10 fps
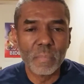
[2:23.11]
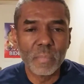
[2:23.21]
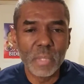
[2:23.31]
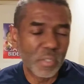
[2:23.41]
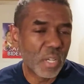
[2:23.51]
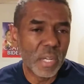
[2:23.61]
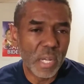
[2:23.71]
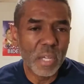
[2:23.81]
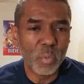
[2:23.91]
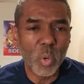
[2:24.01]
That's kind of
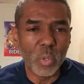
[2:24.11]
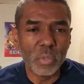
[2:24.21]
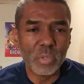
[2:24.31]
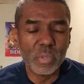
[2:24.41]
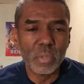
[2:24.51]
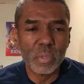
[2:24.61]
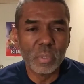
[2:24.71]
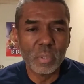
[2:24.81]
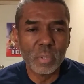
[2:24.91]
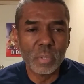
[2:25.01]
how it works.
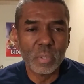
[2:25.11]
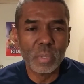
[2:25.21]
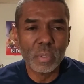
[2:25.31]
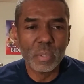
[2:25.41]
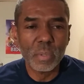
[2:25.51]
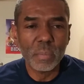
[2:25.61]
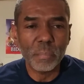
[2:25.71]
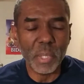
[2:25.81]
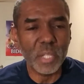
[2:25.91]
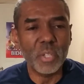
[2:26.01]

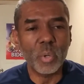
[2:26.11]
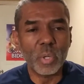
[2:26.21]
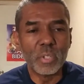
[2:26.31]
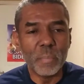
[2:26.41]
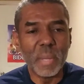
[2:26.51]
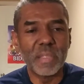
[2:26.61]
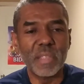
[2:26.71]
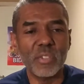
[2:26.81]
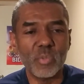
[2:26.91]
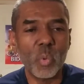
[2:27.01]
But in order to make
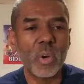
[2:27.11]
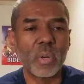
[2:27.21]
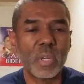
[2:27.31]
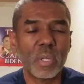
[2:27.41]
things work,